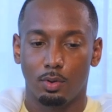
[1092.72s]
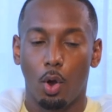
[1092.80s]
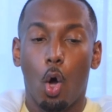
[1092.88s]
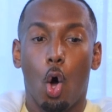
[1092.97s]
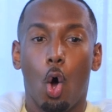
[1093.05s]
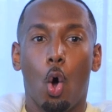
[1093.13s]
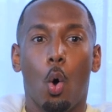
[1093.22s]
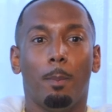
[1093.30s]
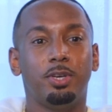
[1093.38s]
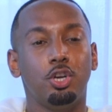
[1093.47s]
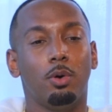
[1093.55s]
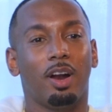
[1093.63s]

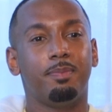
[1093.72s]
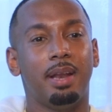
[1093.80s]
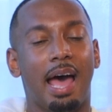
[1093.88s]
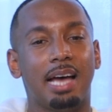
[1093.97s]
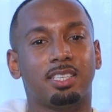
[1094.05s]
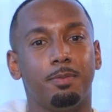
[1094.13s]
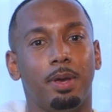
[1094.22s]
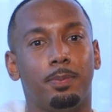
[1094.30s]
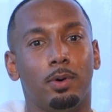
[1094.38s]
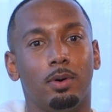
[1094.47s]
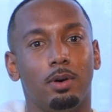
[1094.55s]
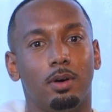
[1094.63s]
But you know what I've been asking
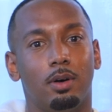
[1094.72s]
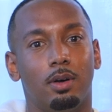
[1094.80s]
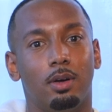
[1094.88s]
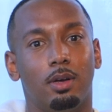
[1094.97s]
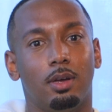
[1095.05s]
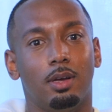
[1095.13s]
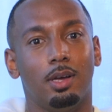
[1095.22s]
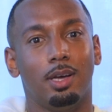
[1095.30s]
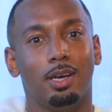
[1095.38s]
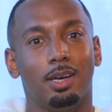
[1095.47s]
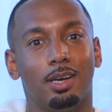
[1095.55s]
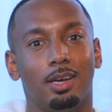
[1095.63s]
people
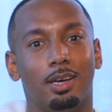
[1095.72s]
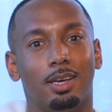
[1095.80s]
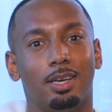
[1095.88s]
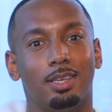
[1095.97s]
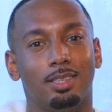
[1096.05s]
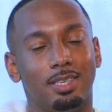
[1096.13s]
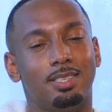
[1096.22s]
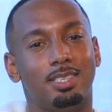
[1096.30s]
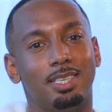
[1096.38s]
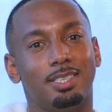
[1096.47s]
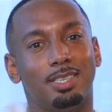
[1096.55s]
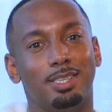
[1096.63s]
this
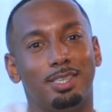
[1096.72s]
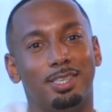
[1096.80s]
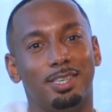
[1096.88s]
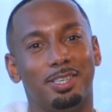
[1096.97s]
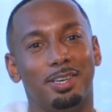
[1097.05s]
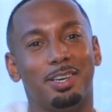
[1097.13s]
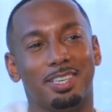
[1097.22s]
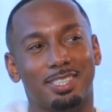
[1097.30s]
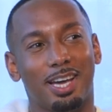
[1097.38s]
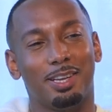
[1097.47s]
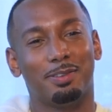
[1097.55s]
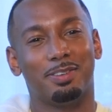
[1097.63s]
season? On a
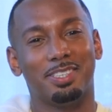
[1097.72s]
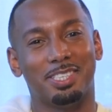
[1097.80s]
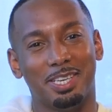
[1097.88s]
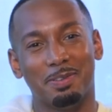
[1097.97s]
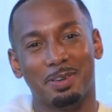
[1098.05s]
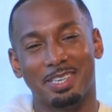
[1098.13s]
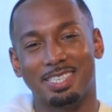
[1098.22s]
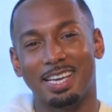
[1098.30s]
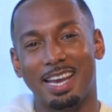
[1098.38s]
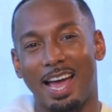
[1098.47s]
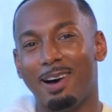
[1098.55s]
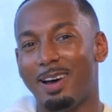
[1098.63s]
scale of 0 to
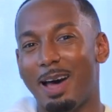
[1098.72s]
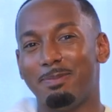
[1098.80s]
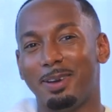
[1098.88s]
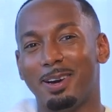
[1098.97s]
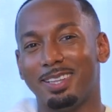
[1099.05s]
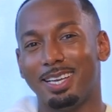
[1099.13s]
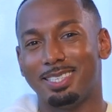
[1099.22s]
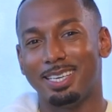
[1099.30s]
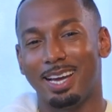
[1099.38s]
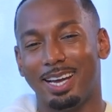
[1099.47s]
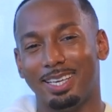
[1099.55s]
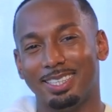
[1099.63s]
10, how happy are they
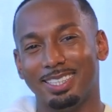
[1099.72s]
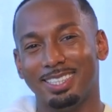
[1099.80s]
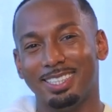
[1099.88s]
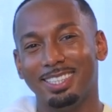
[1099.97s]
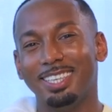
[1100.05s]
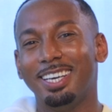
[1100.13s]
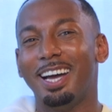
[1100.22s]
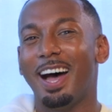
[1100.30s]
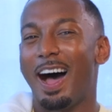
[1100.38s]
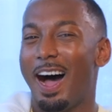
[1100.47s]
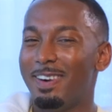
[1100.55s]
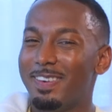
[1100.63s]
today?
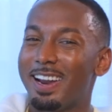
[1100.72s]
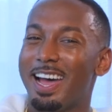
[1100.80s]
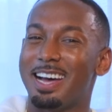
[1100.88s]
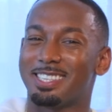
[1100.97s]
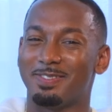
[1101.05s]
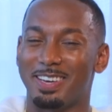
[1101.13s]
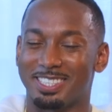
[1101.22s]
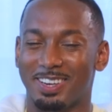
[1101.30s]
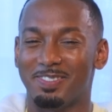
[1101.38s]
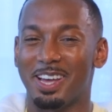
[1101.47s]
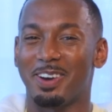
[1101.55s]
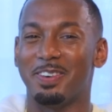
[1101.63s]
I want to ask
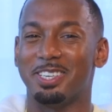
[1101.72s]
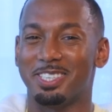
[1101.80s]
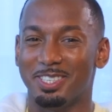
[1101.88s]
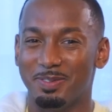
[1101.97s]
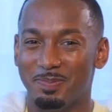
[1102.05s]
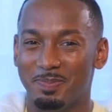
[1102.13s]
myself that question.